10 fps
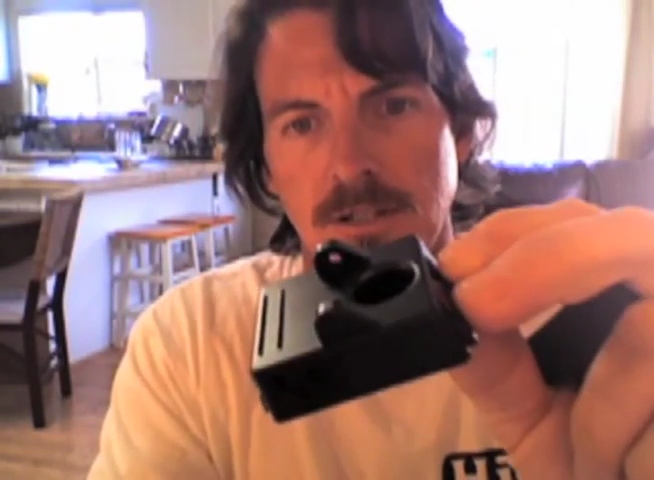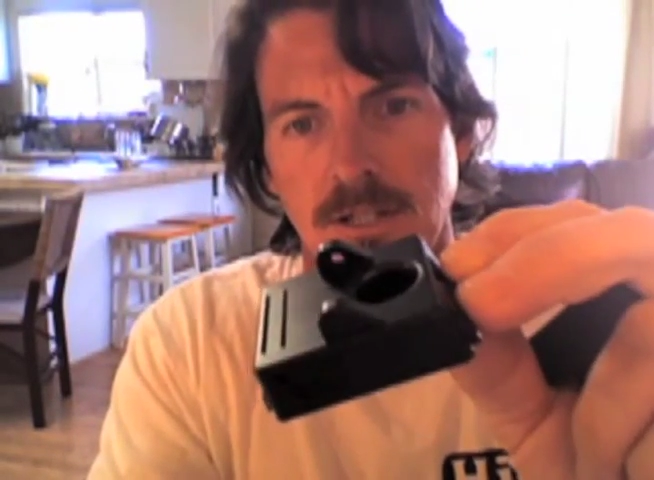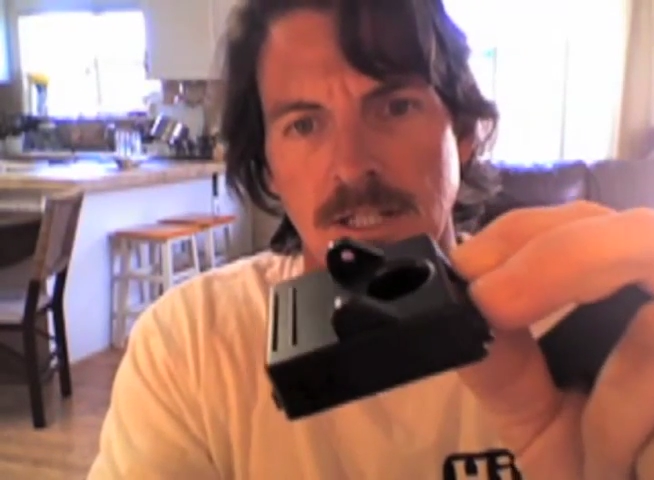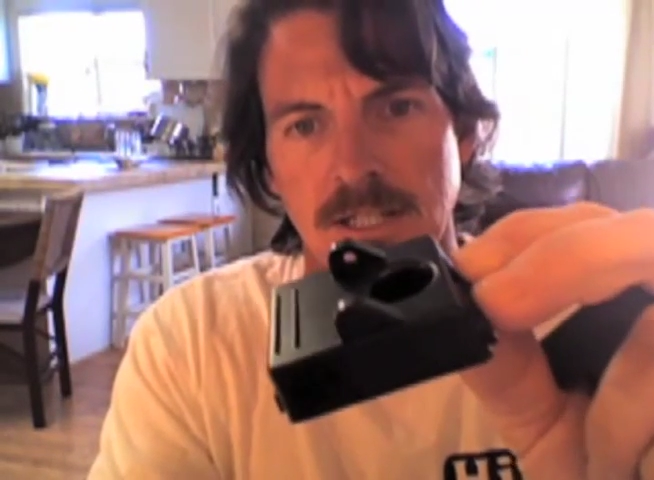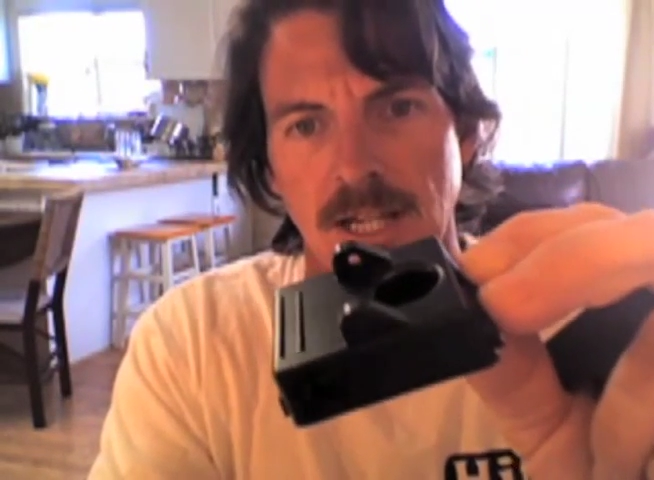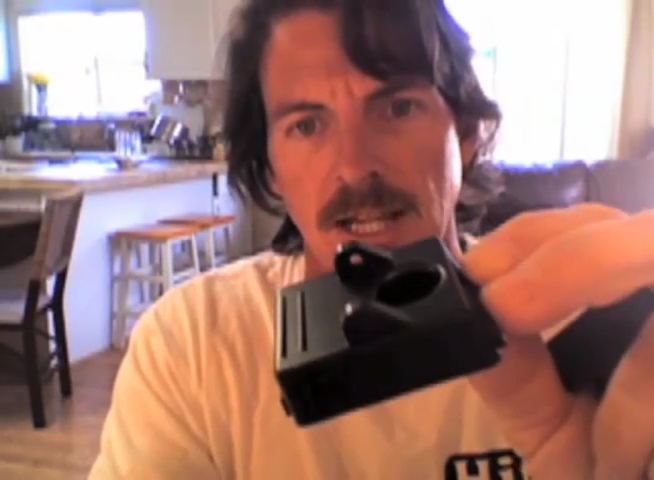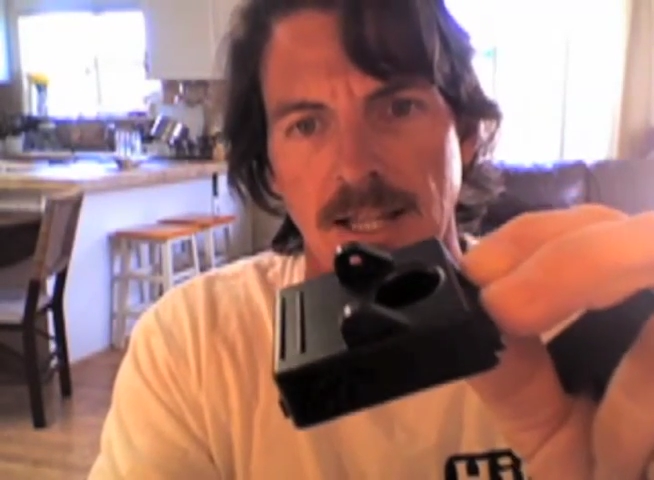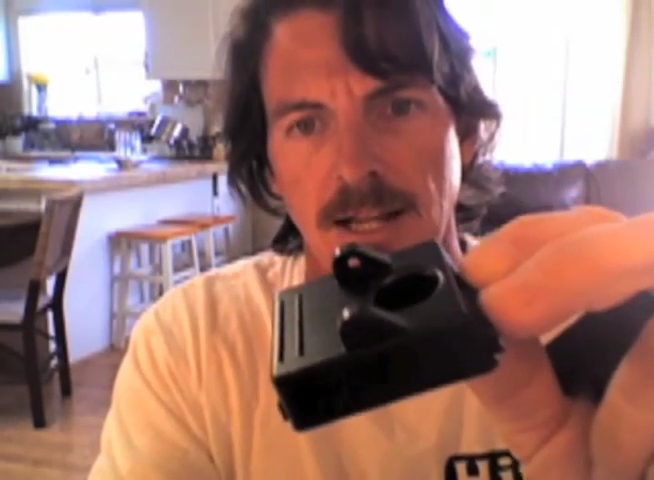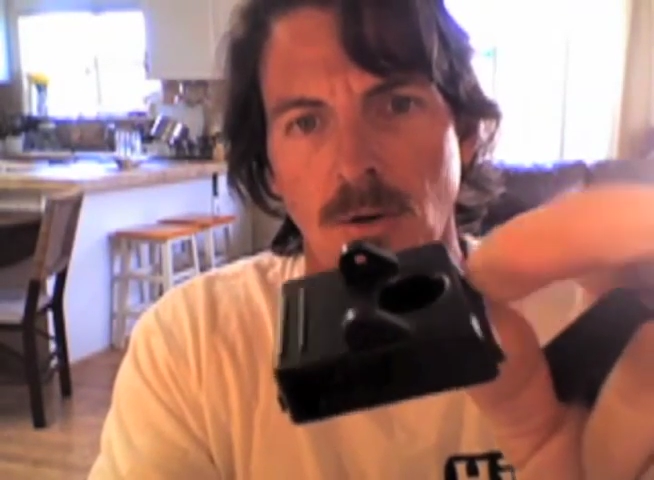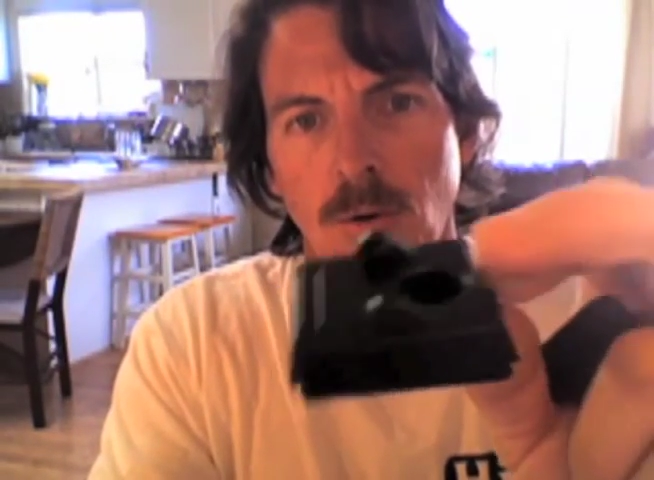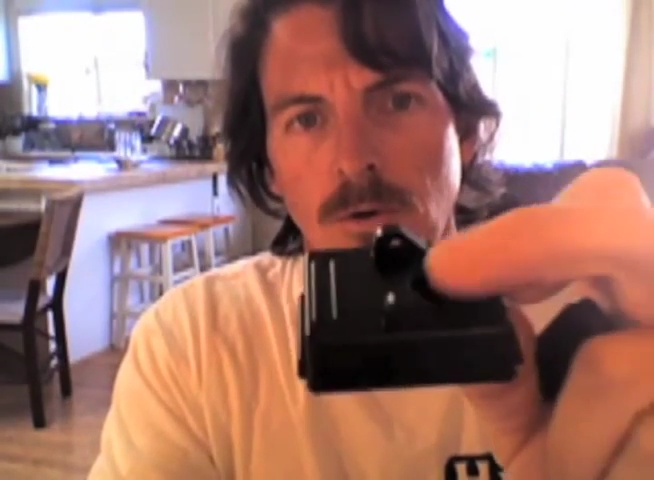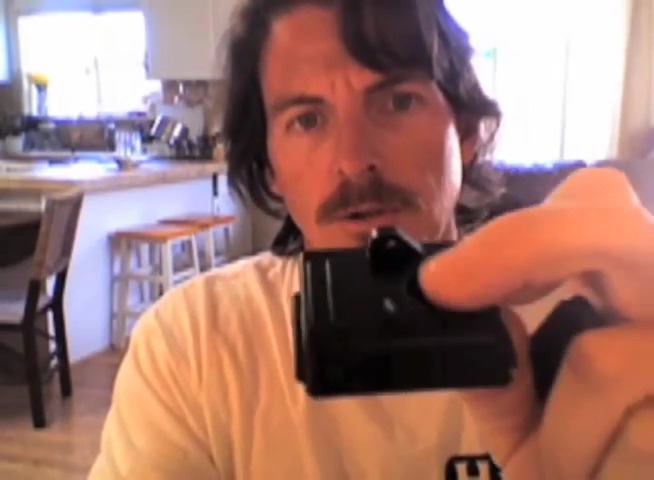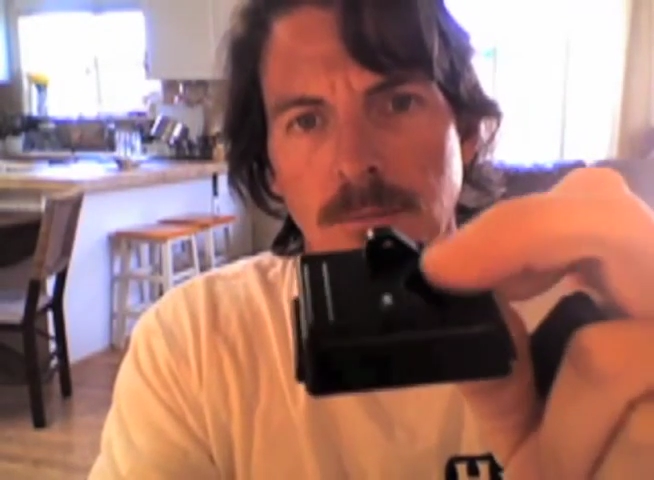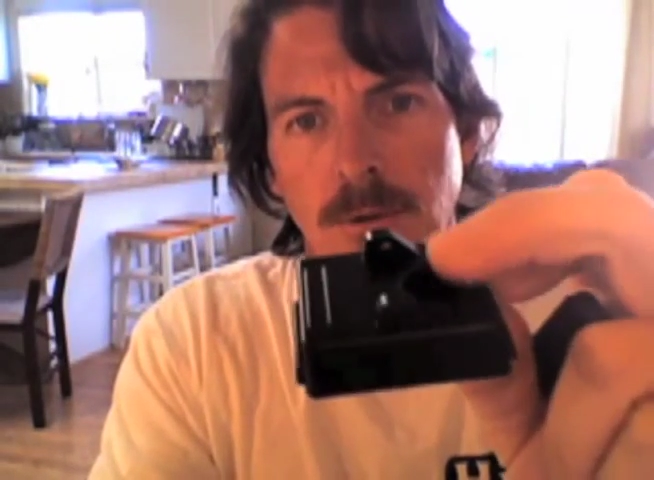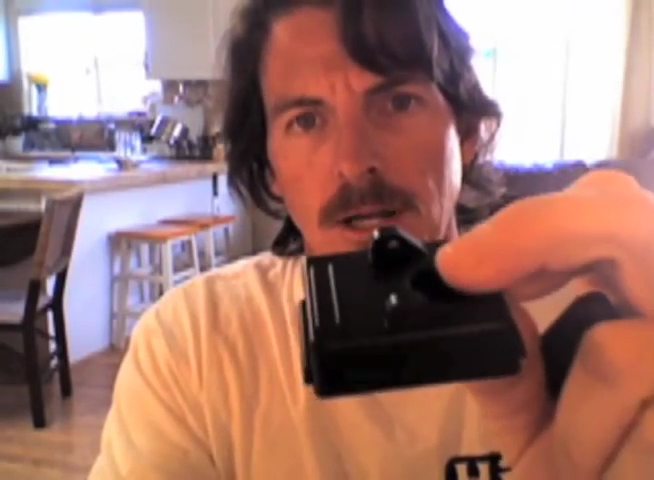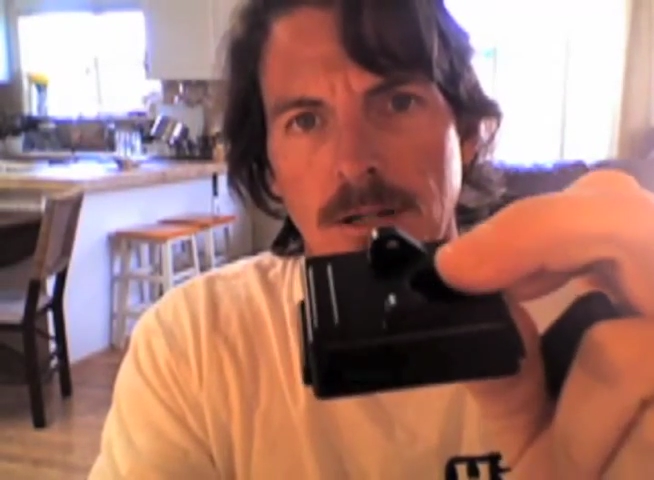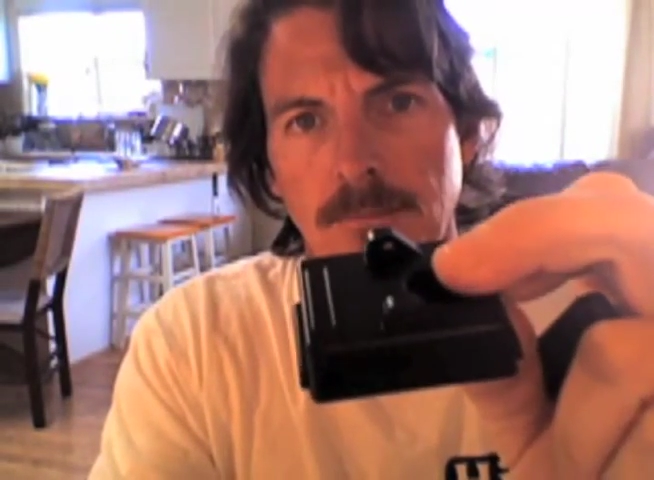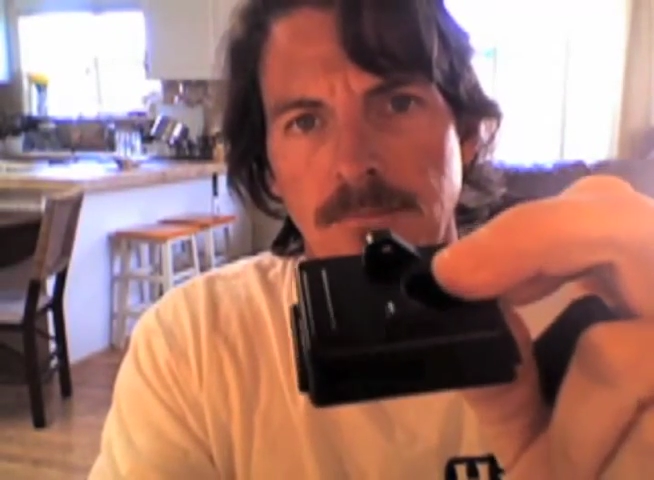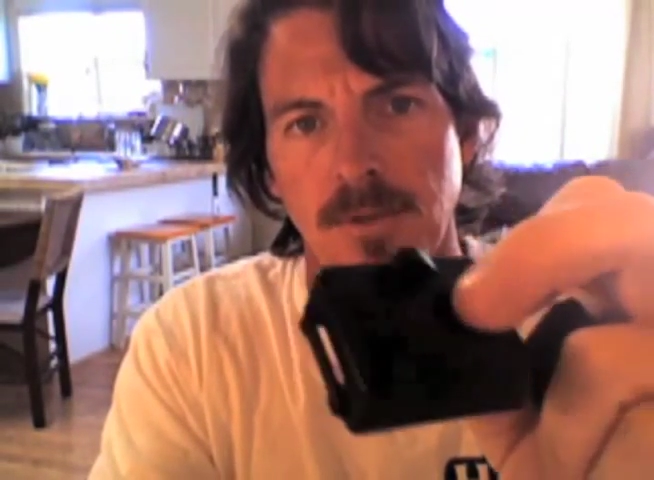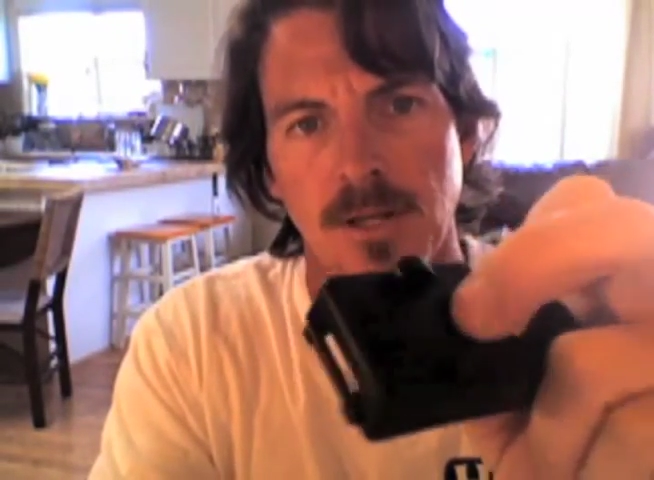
inside that hole at the bottom